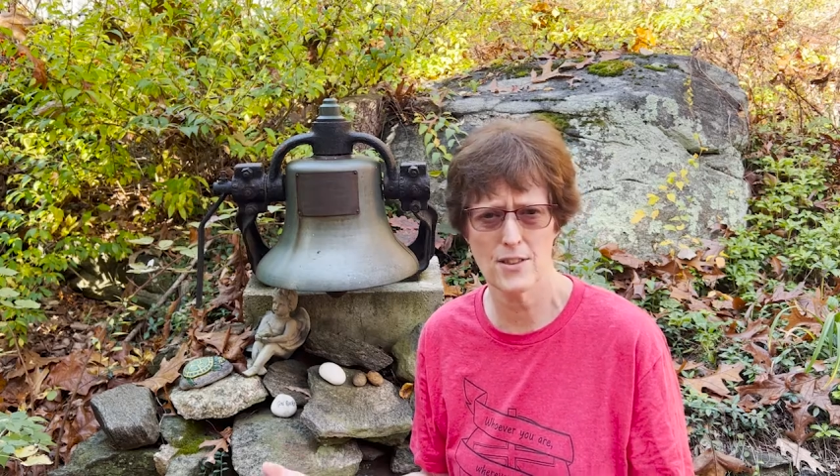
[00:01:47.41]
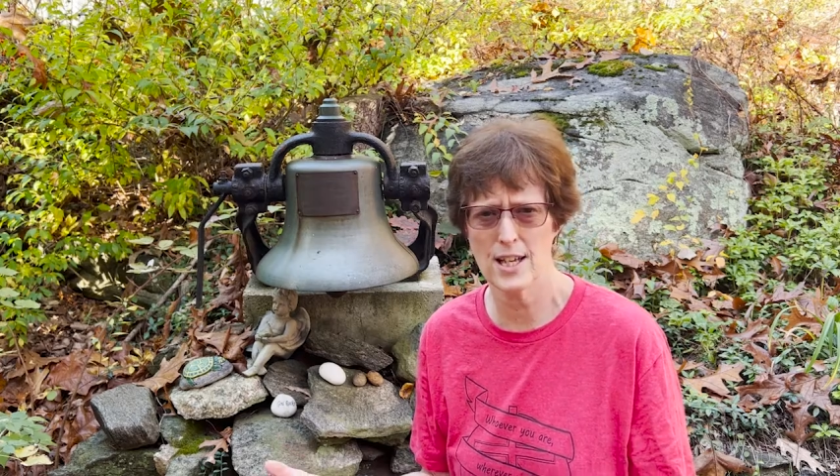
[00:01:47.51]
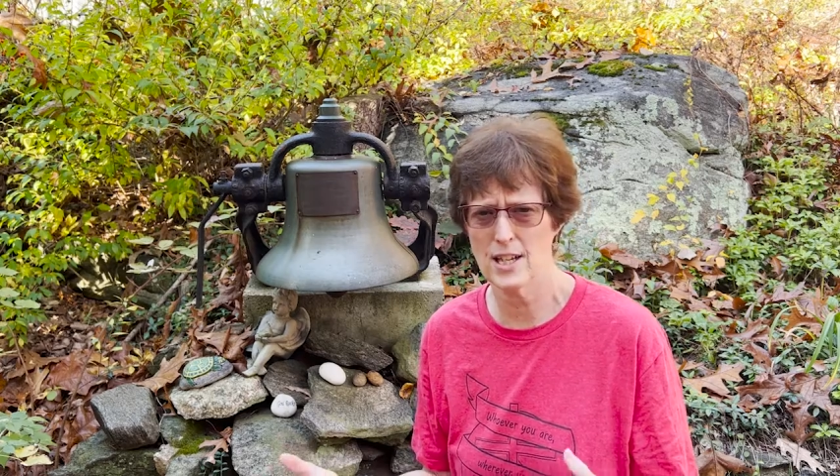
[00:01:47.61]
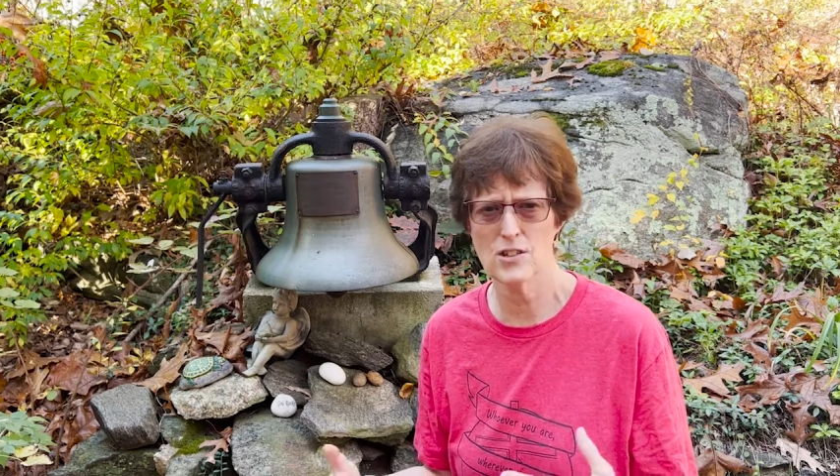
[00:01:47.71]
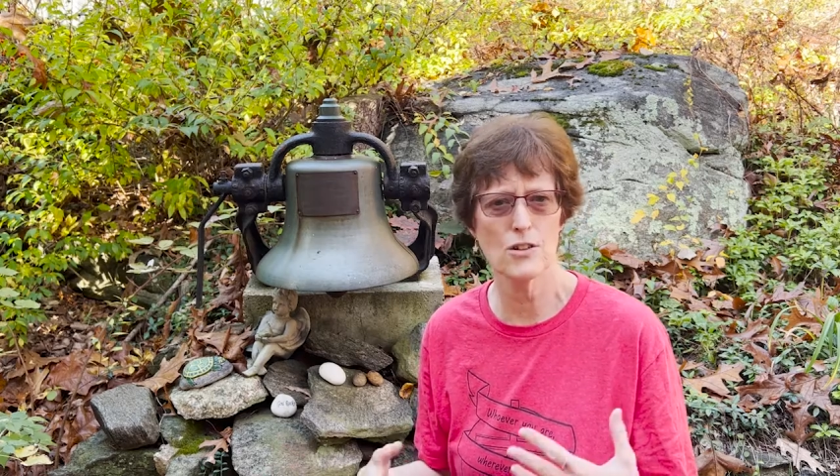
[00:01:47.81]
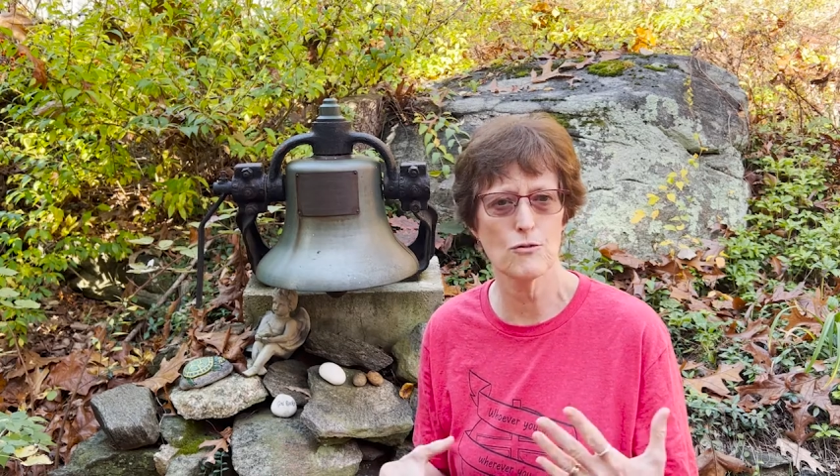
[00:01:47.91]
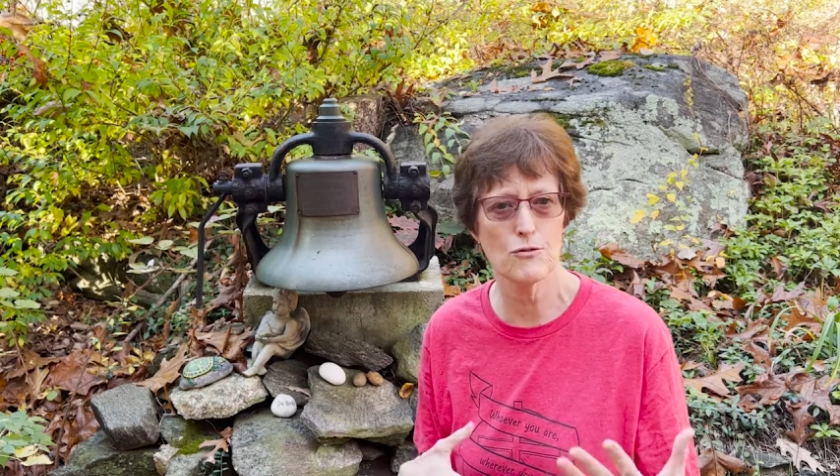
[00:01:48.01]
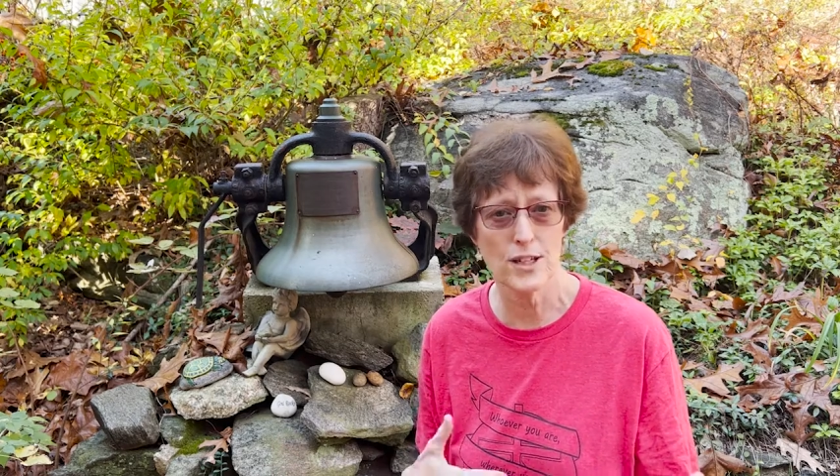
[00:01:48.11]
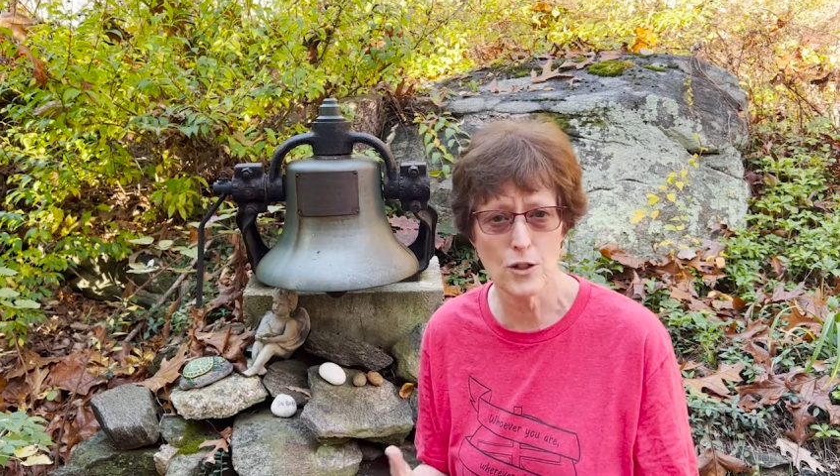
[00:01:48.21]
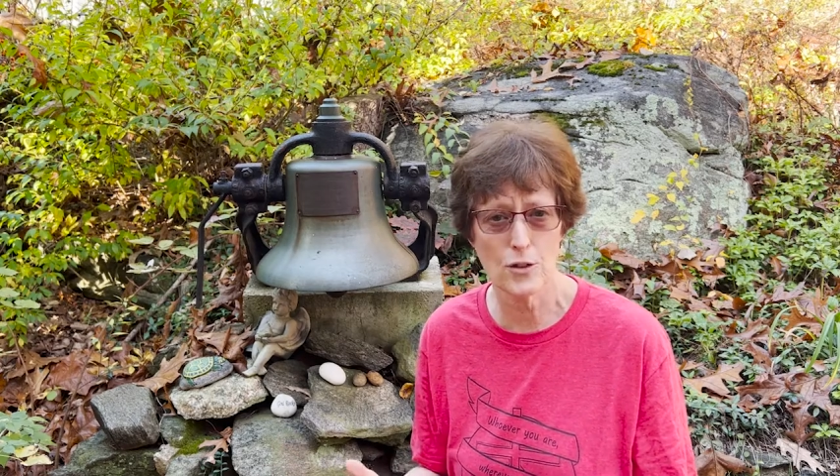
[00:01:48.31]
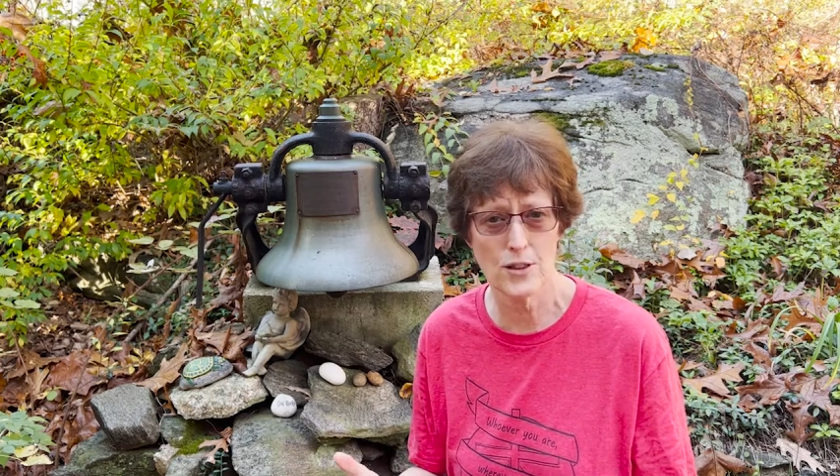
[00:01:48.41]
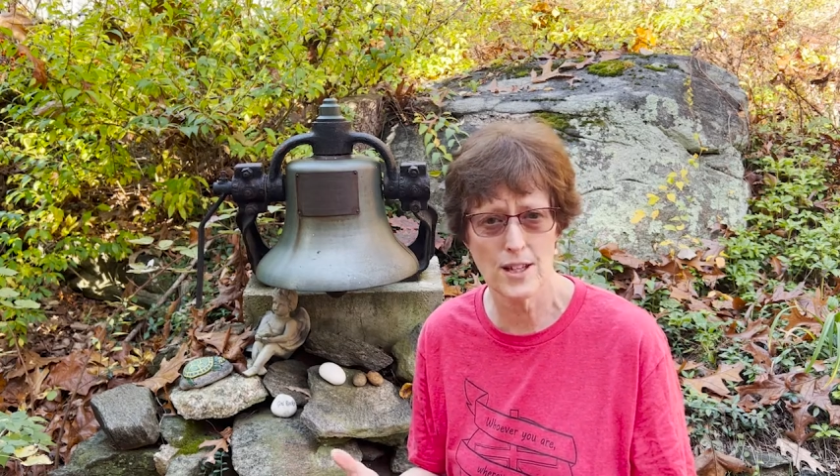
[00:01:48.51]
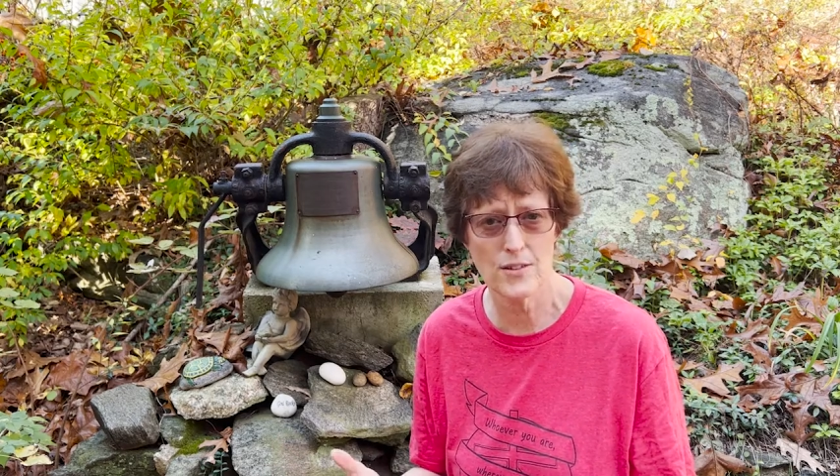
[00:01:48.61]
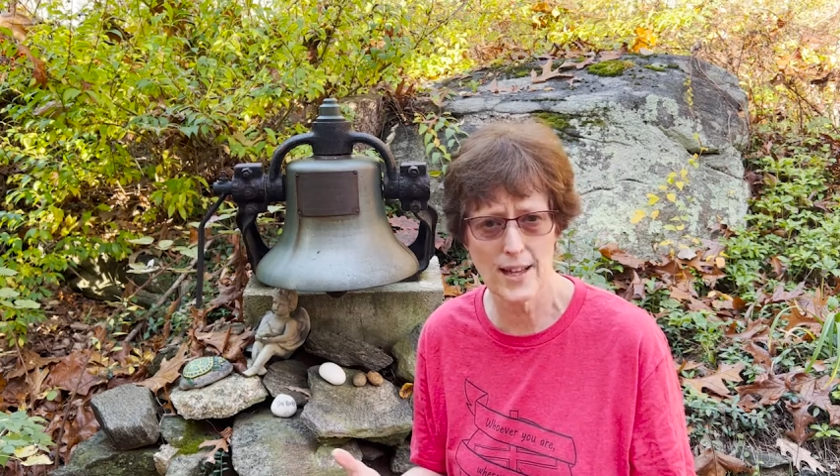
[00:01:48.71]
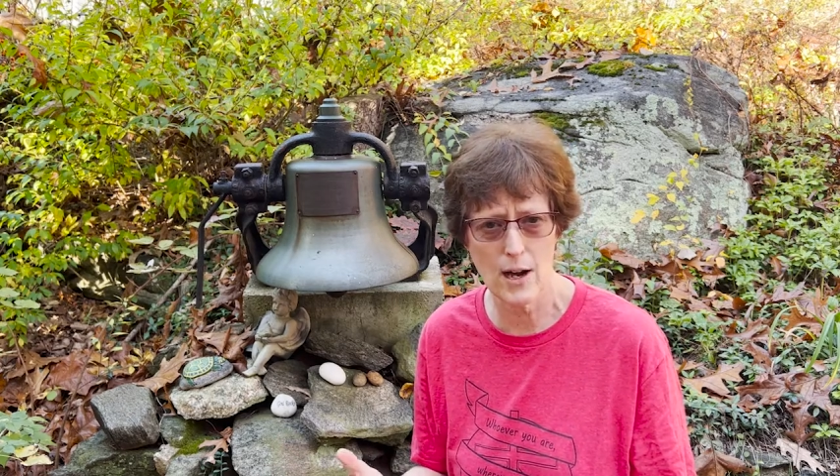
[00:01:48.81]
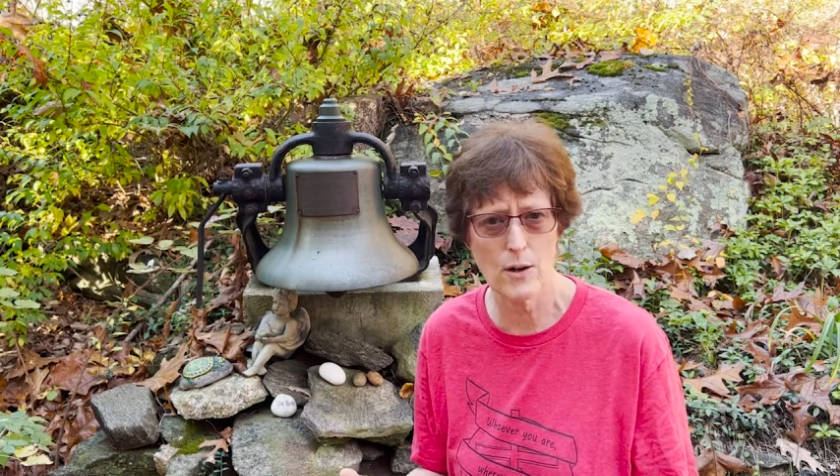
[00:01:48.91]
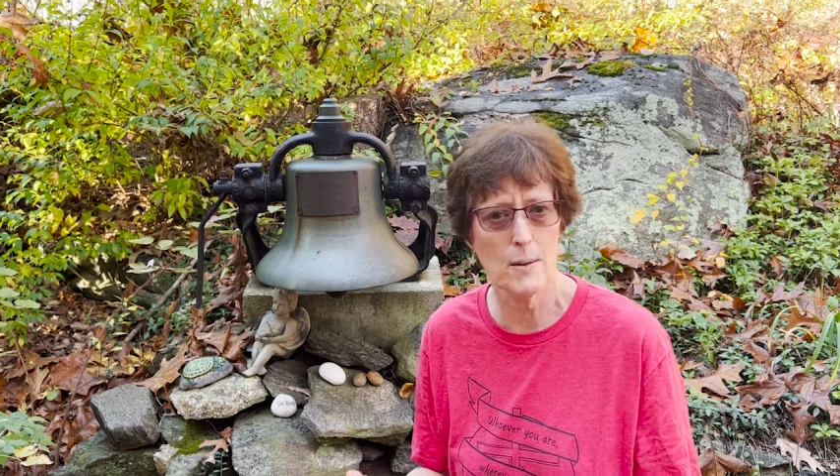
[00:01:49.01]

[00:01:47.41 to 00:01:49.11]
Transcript: things and figure things out